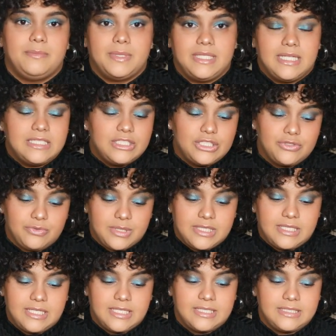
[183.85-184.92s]
But let's just read
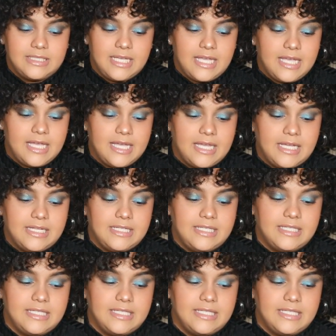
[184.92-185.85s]
this and